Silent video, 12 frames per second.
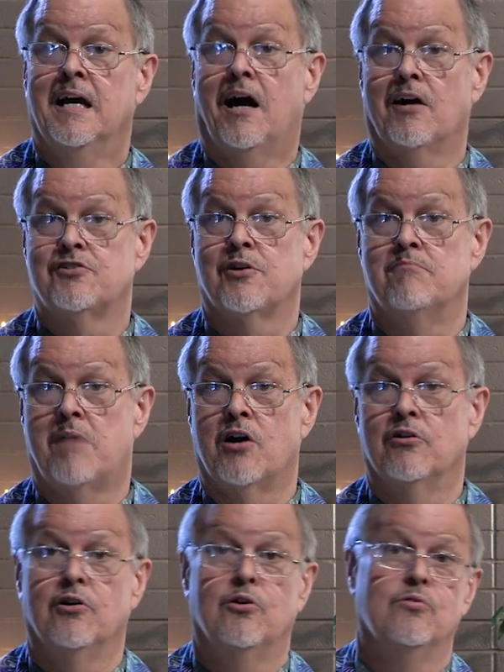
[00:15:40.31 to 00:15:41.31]
our
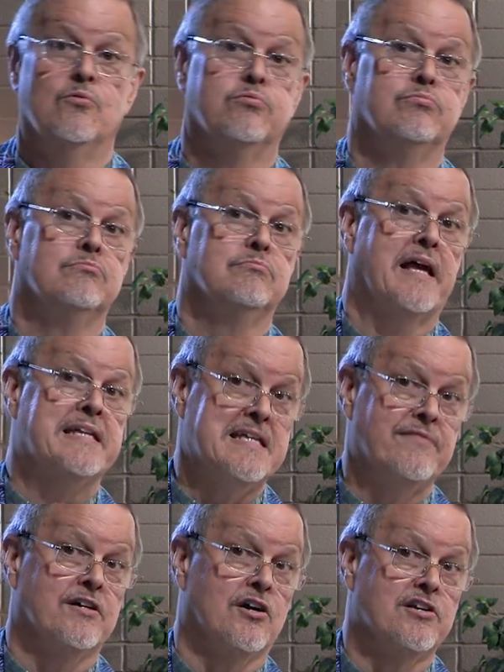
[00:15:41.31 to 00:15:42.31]
tomorrow, and
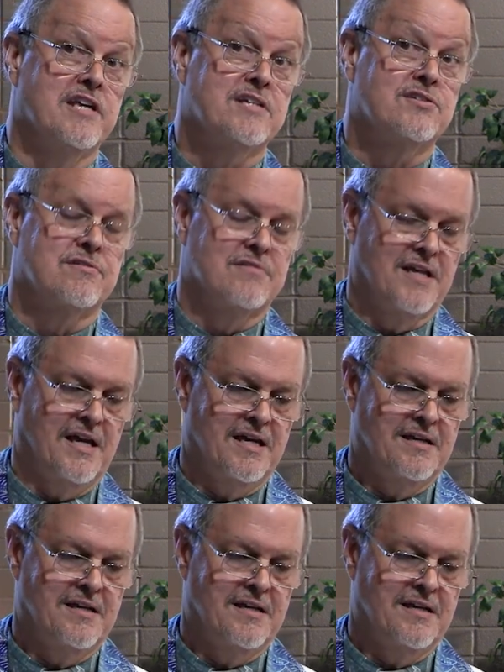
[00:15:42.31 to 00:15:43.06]
even our yesterday.